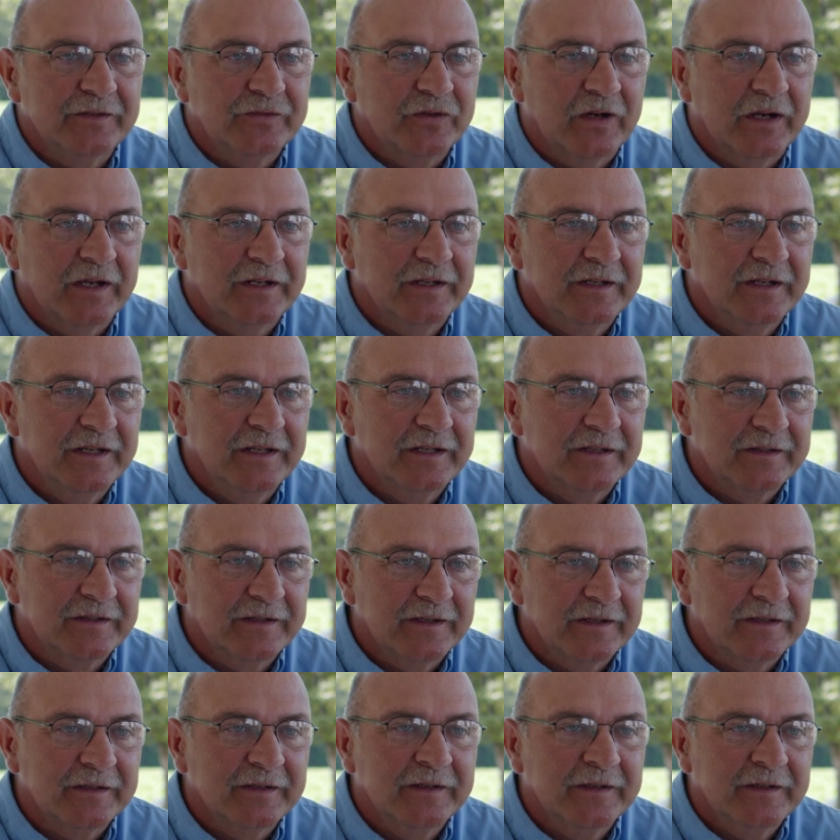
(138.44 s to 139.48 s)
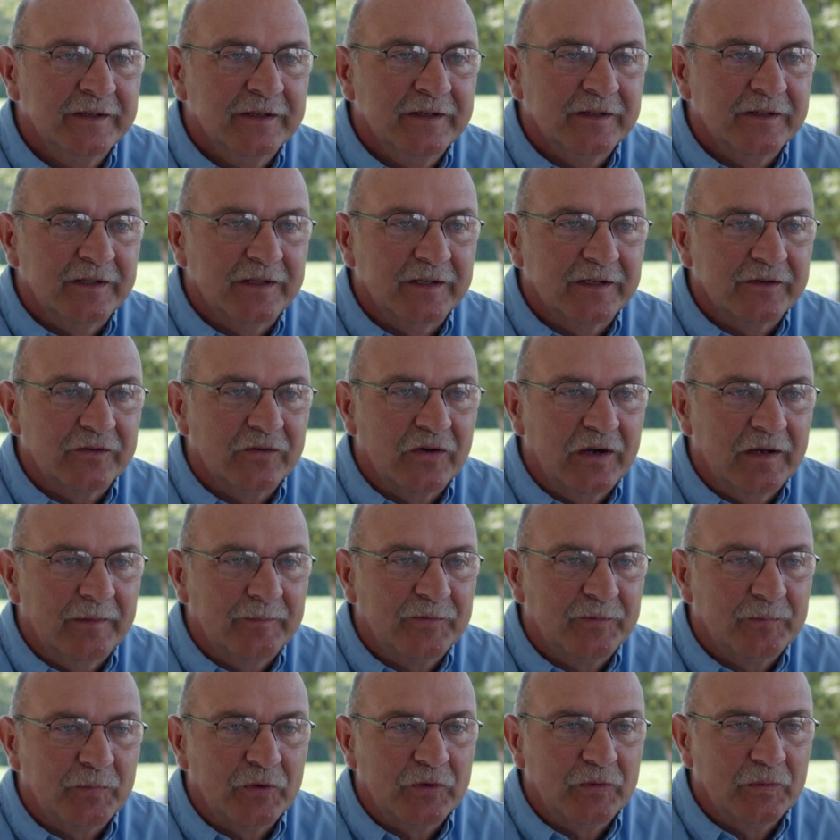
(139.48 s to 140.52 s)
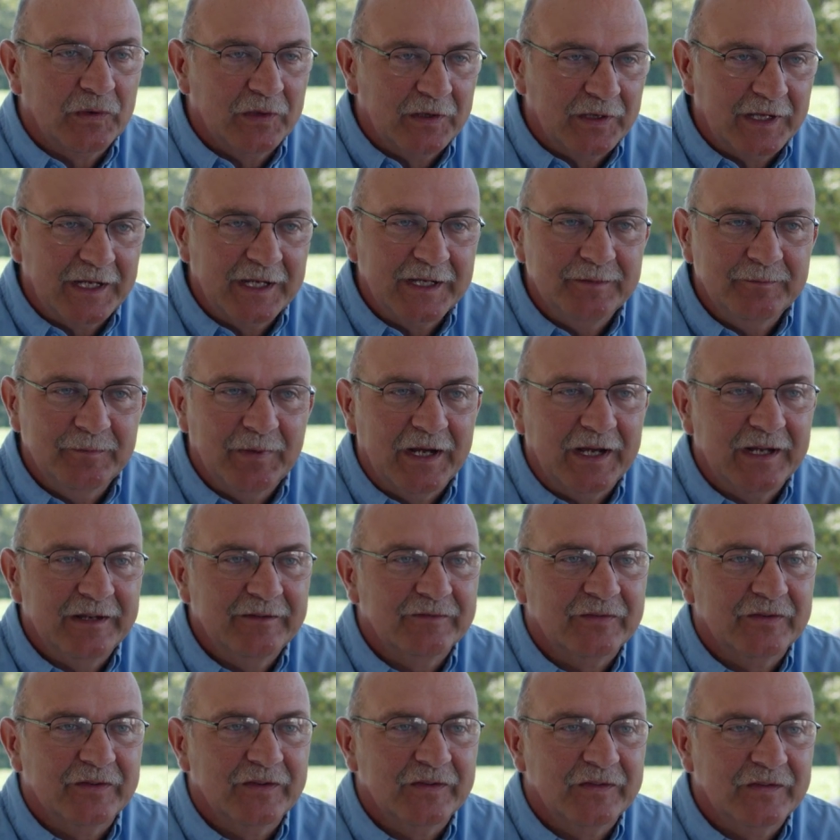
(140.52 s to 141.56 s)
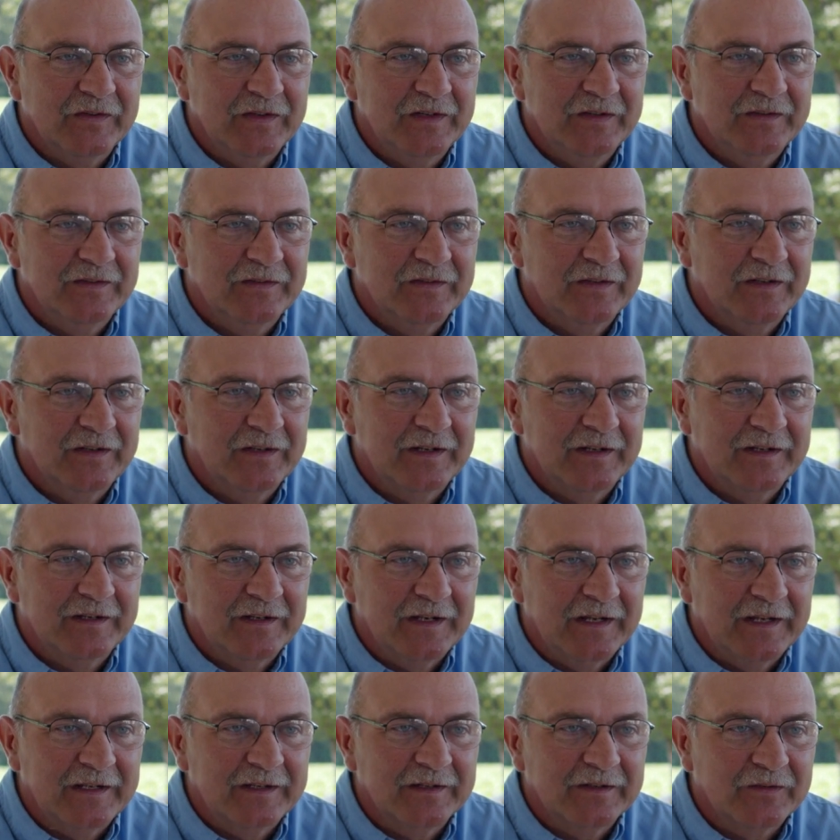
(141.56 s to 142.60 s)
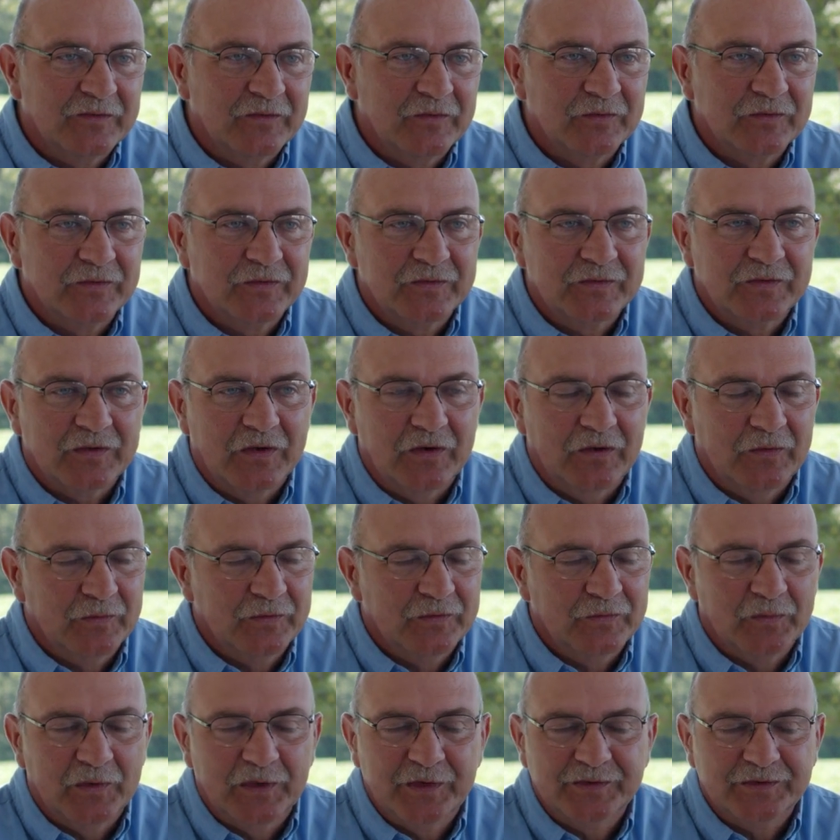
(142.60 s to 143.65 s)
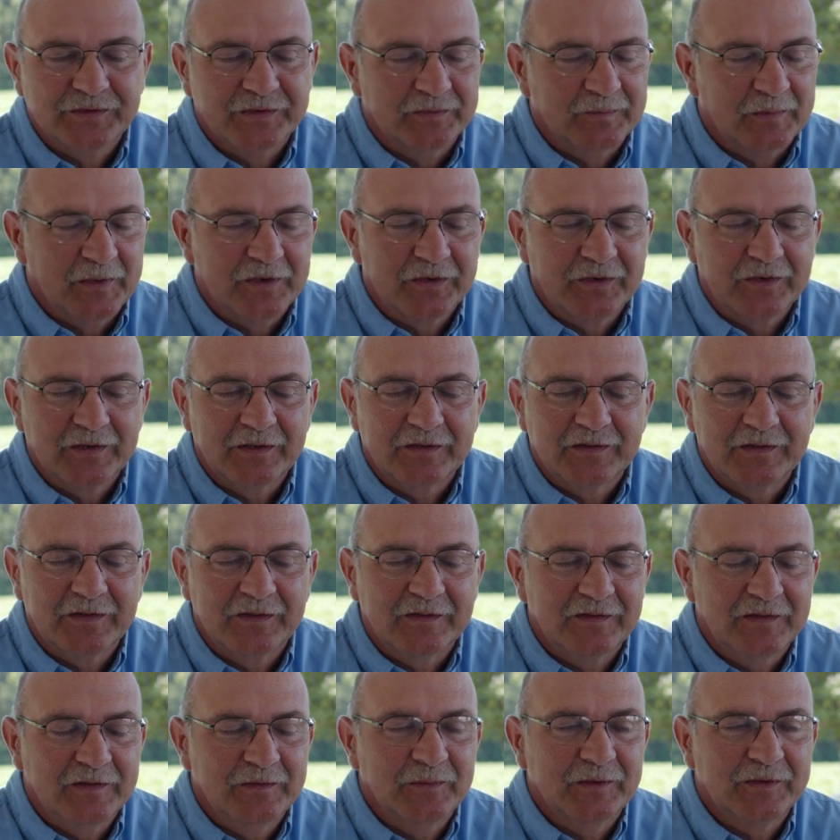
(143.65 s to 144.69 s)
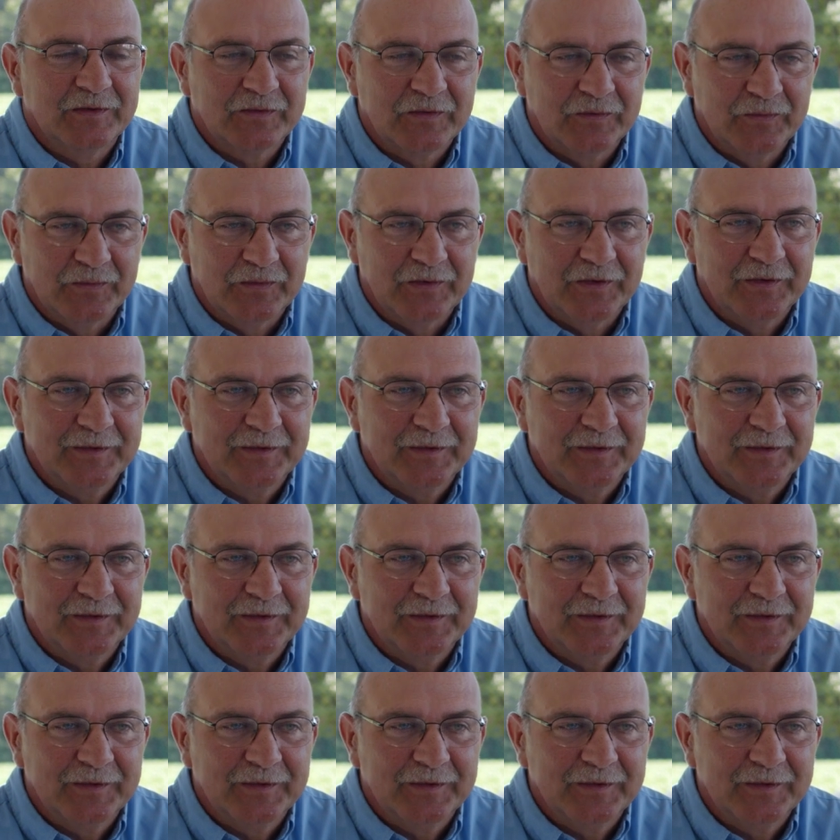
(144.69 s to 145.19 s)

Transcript: trying to get the crops pretty well laid by for the season, and of course always watching the markets to see what's going